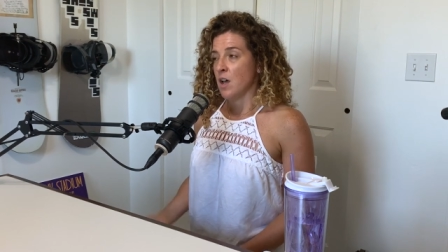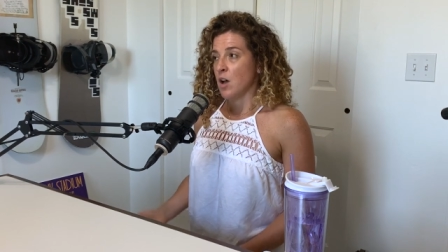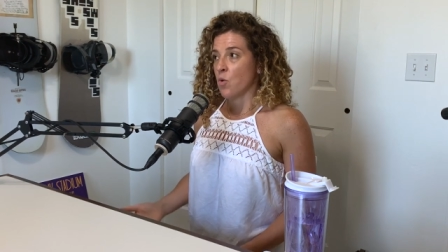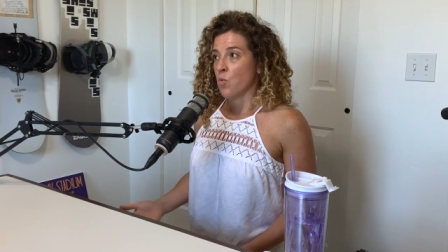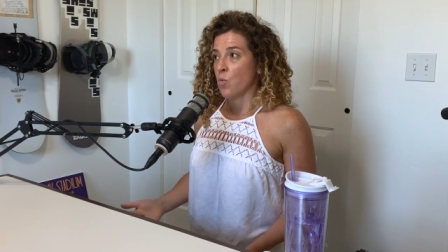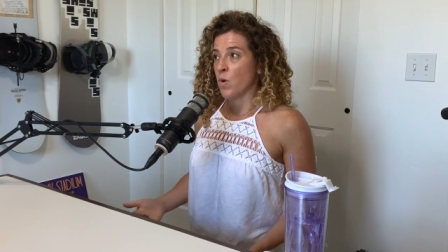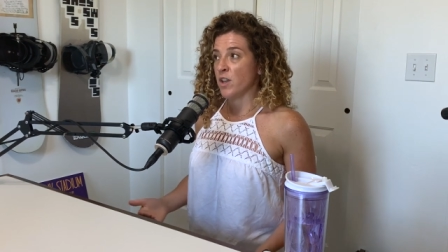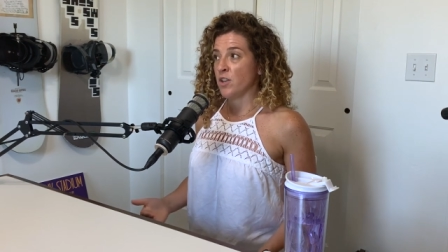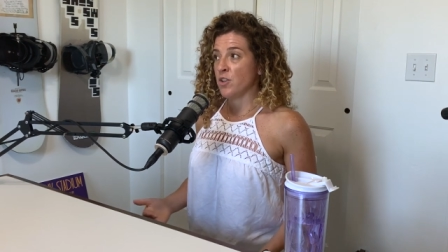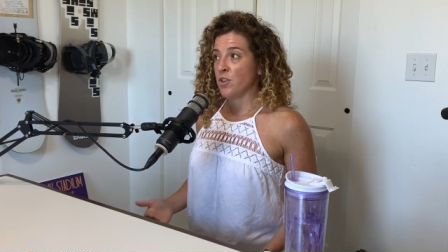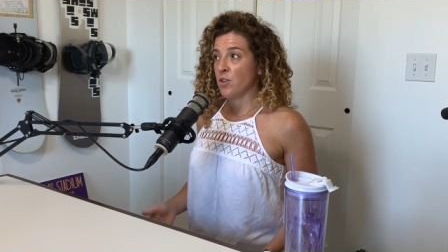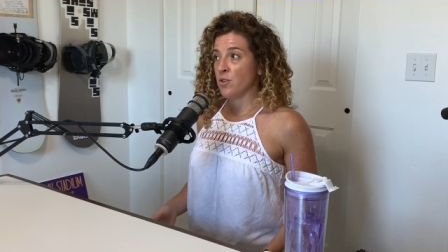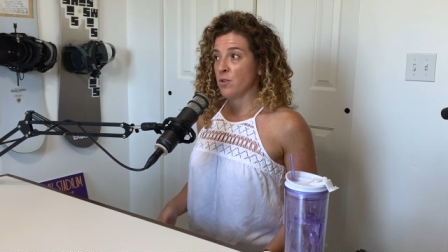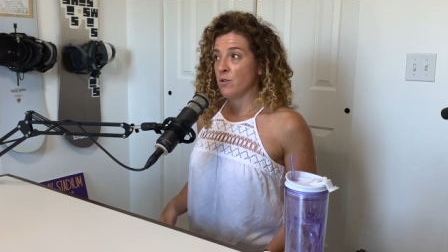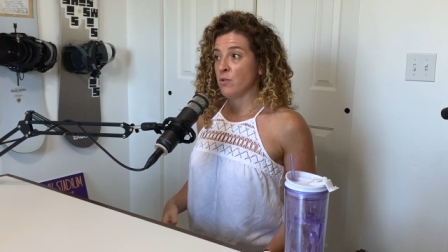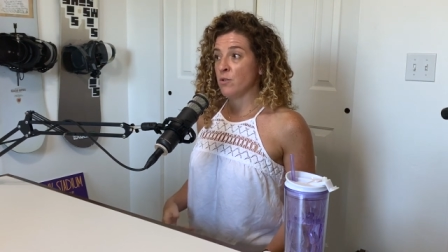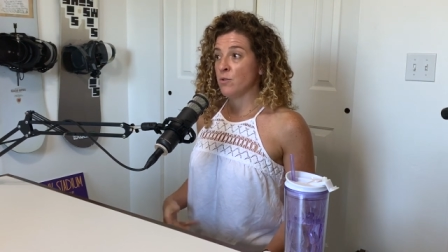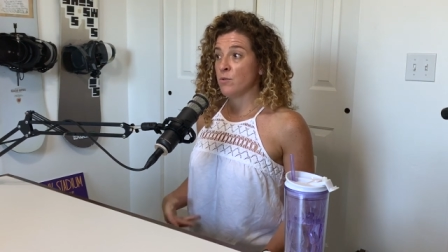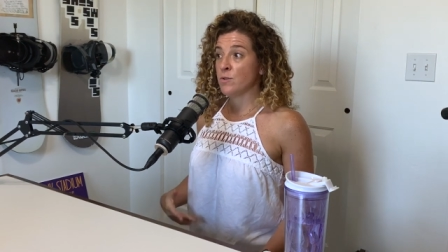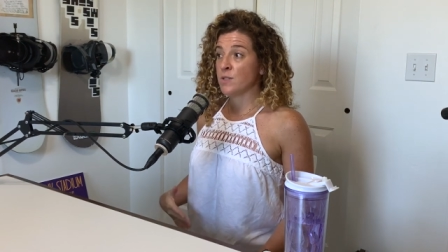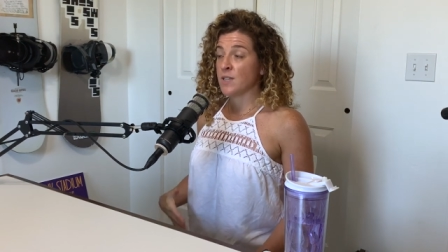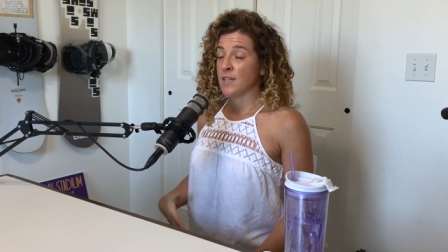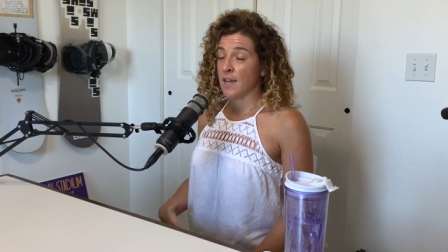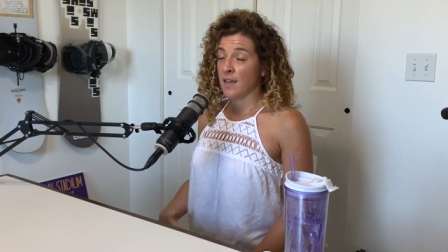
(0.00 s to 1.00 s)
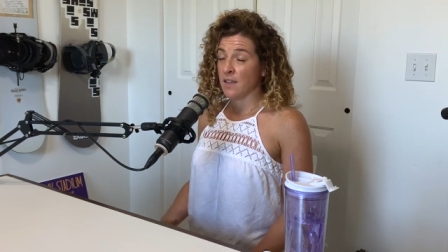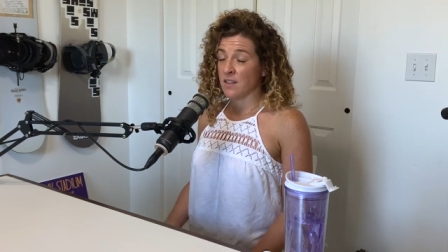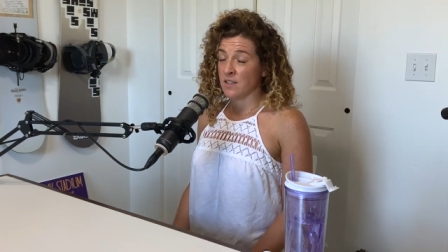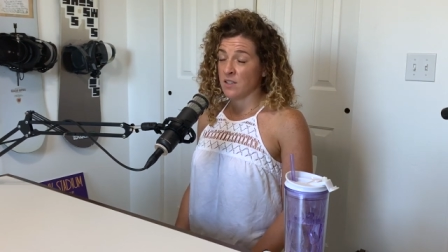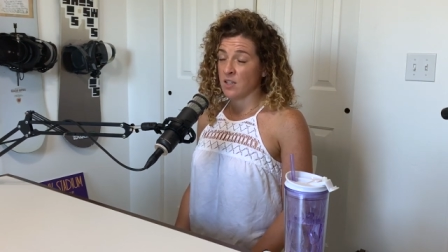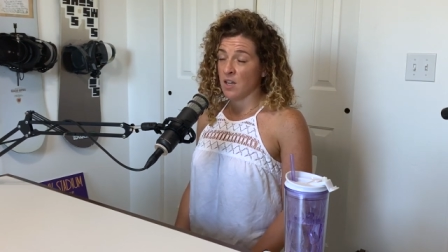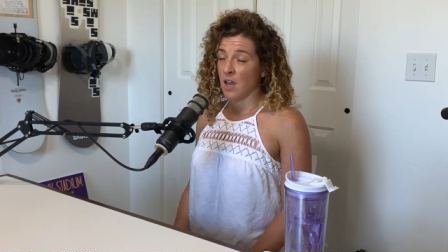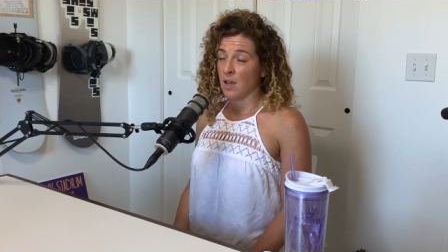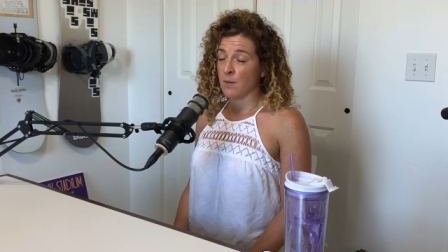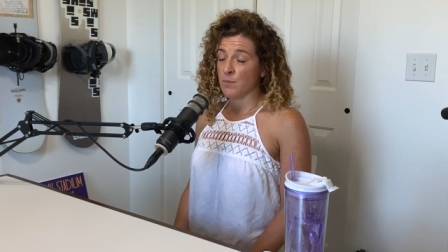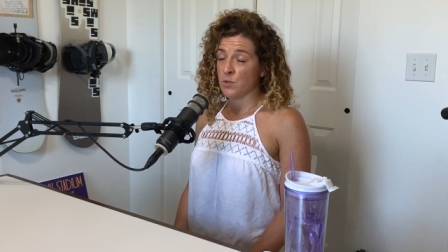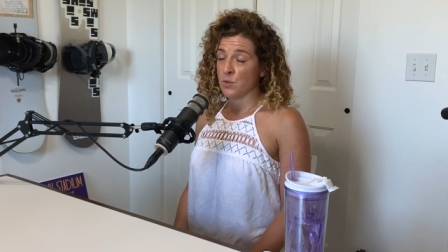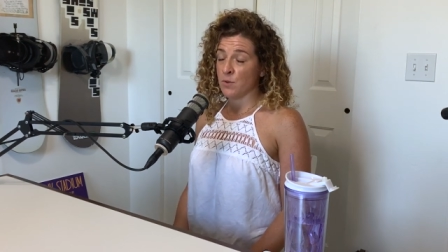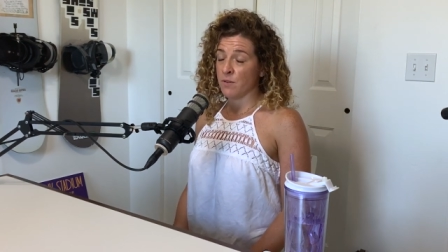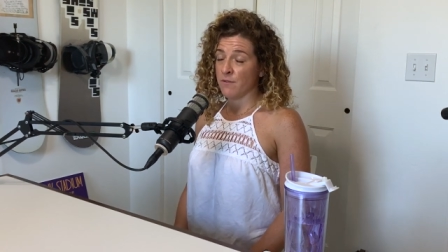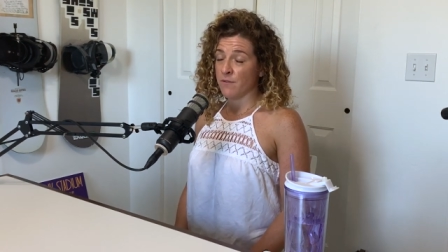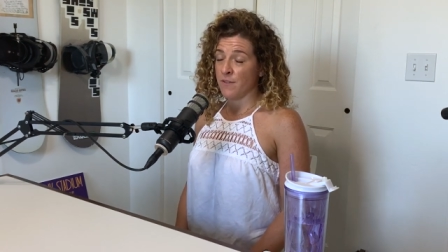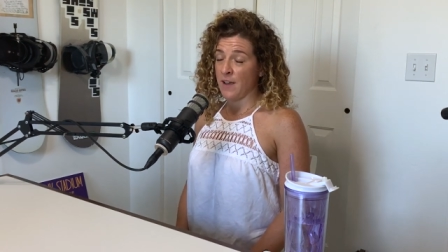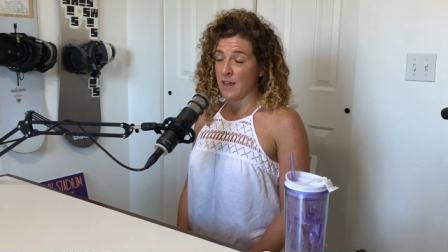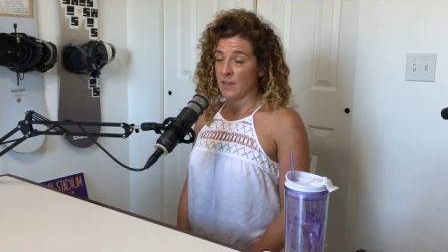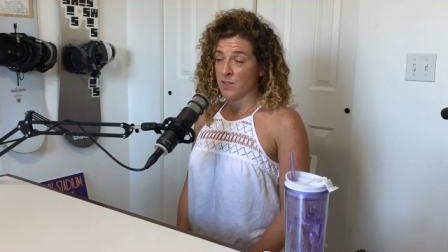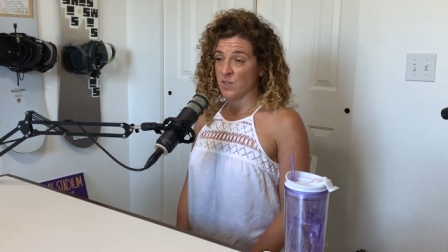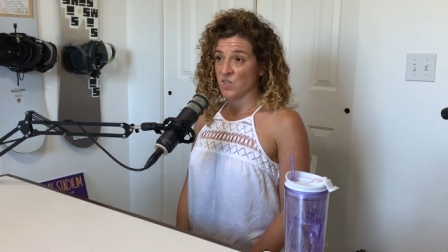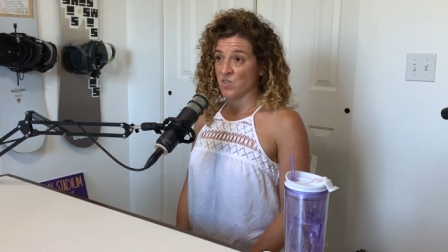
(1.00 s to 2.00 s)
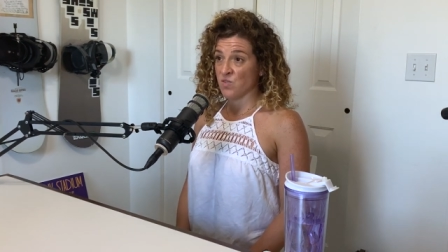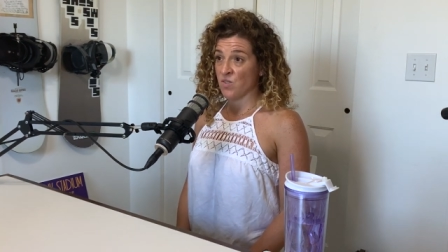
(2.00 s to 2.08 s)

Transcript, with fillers: when you take the time to invest